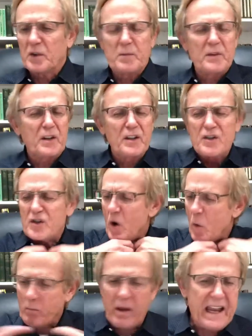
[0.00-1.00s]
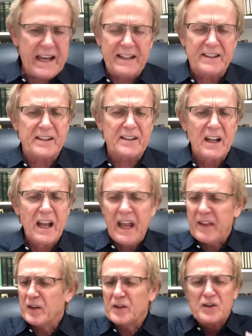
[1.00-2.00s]
but there's no peace,
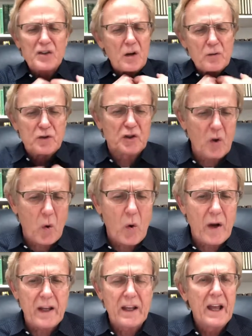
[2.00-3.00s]
there's no joy.